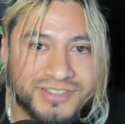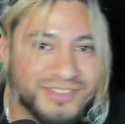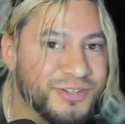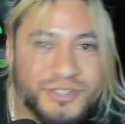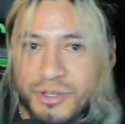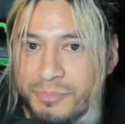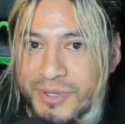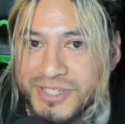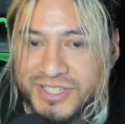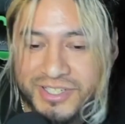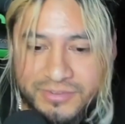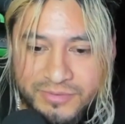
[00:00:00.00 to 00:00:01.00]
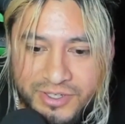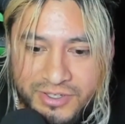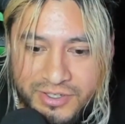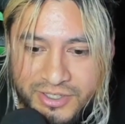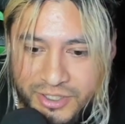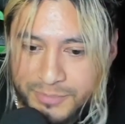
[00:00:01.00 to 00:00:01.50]
You, you a pussy.
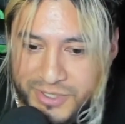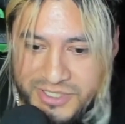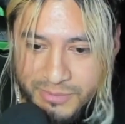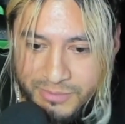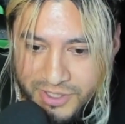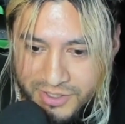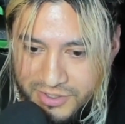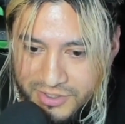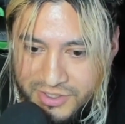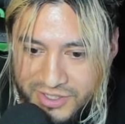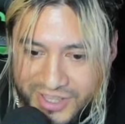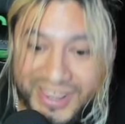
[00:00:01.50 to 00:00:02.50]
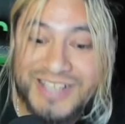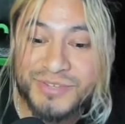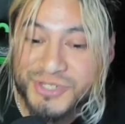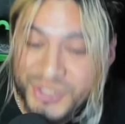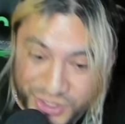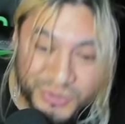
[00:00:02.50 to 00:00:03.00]
You a pussy, bro. That's
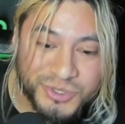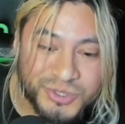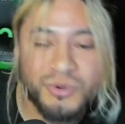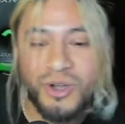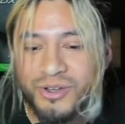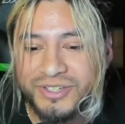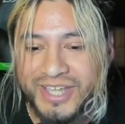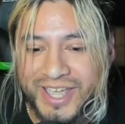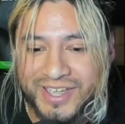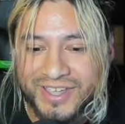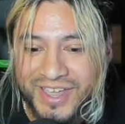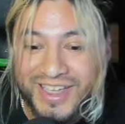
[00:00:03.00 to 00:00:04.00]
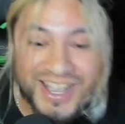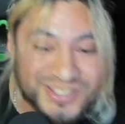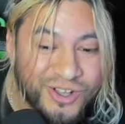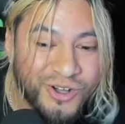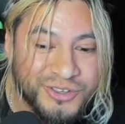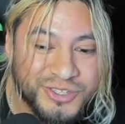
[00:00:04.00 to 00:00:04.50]
what you do all day. That's
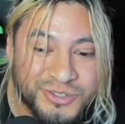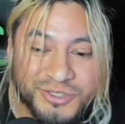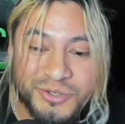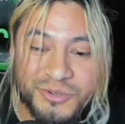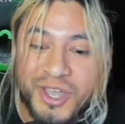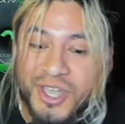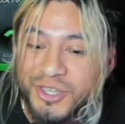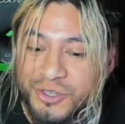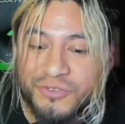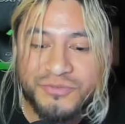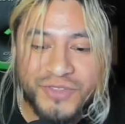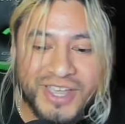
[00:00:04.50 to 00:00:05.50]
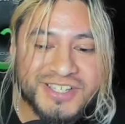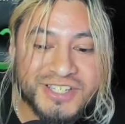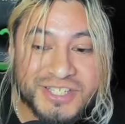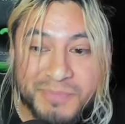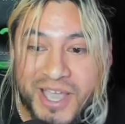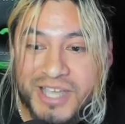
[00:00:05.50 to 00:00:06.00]
all you do. You flexing
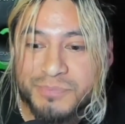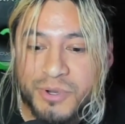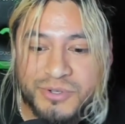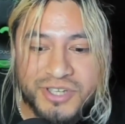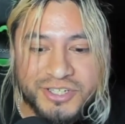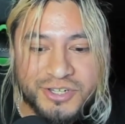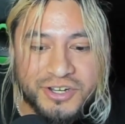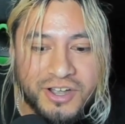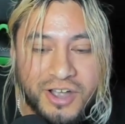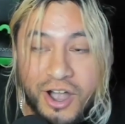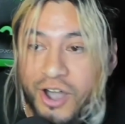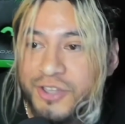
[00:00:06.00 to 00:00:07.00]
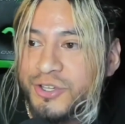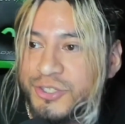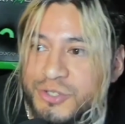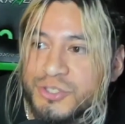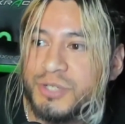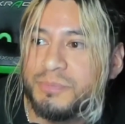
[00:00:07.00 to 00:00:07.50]
Smash Bros on your on your
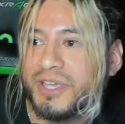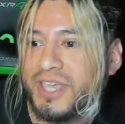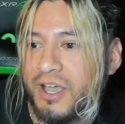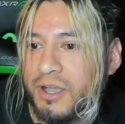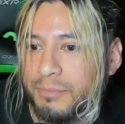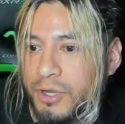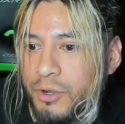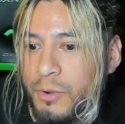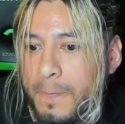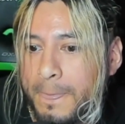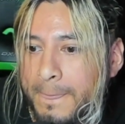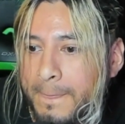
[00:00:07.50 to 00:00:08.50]
YouTube account, bro.